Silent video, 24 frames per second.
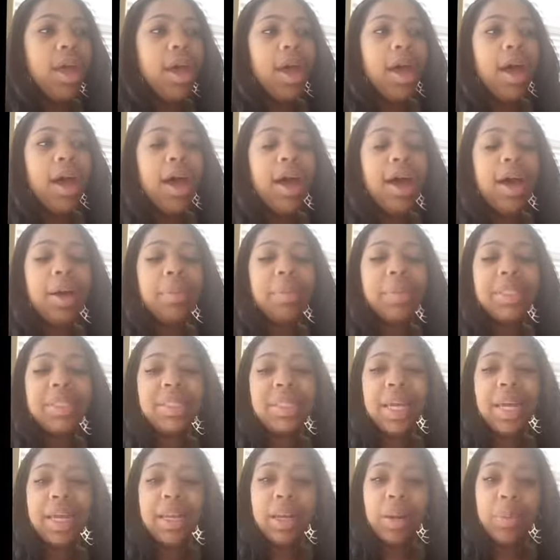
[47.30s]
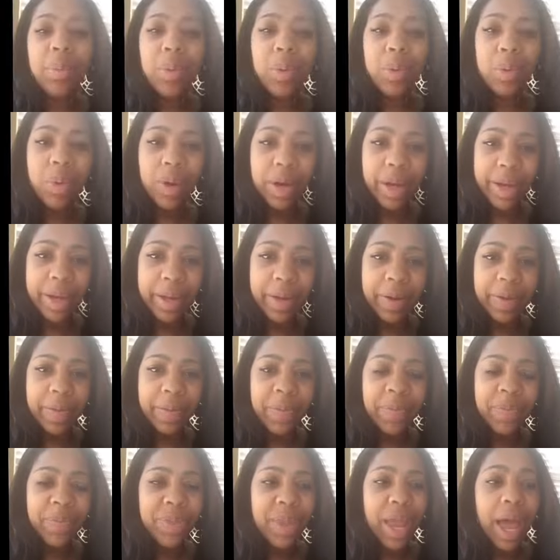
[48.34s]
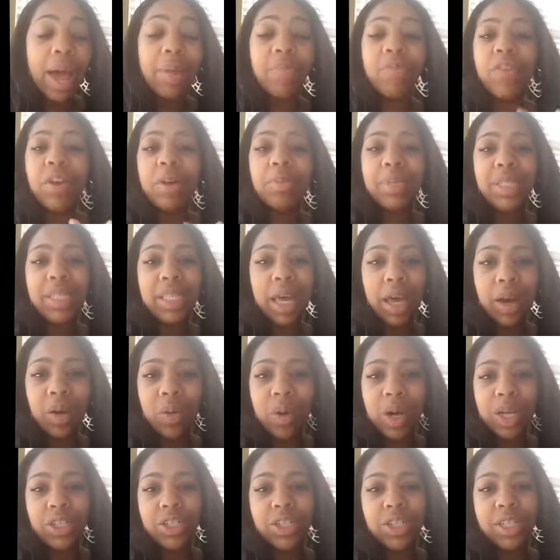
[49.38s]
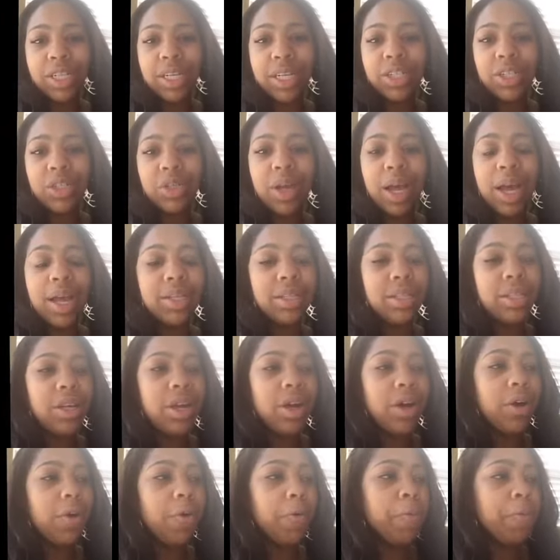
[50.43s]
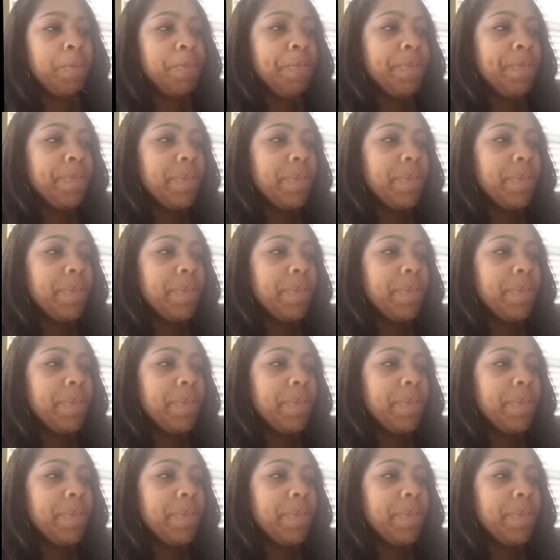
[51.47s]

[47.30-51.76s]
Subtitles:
Mistake number one, I'm from Seattle, Washington, as you guys know,